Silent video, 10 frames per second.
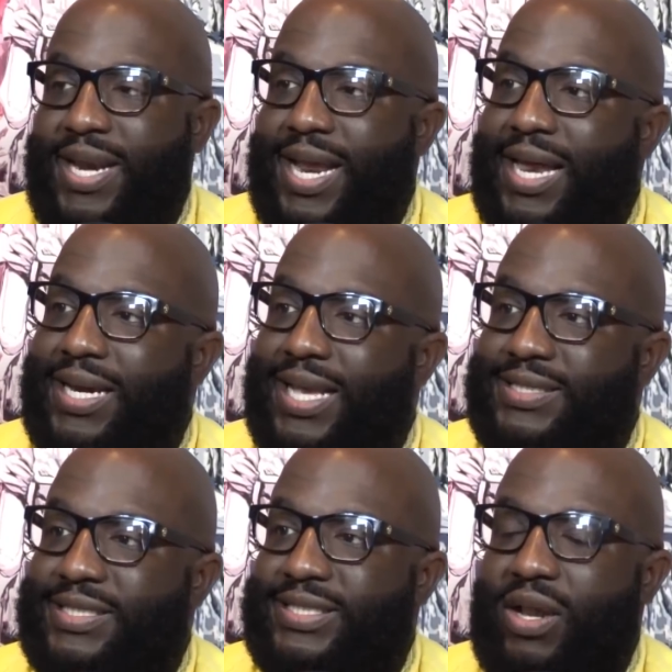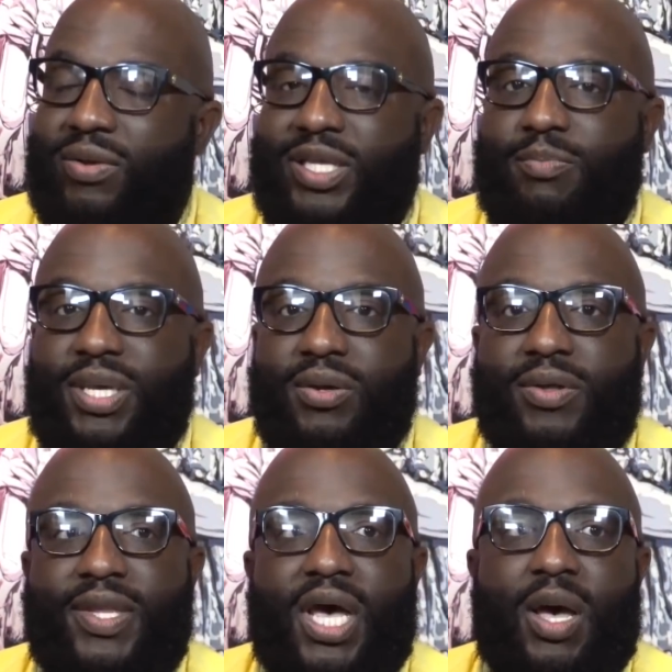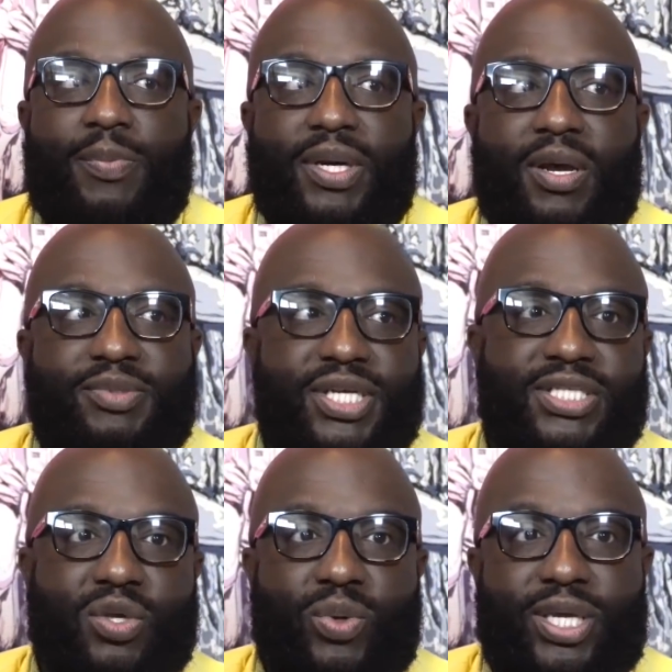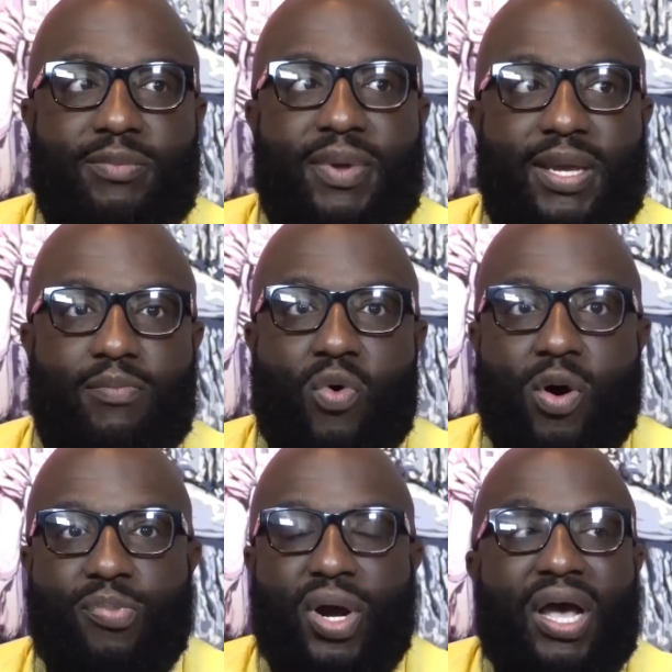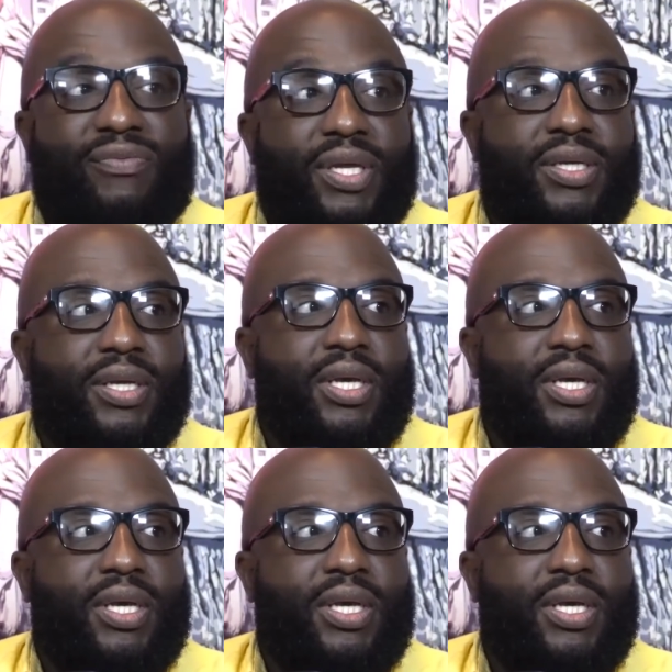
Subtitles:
not necessarily be on the up and up just so we can make more profit?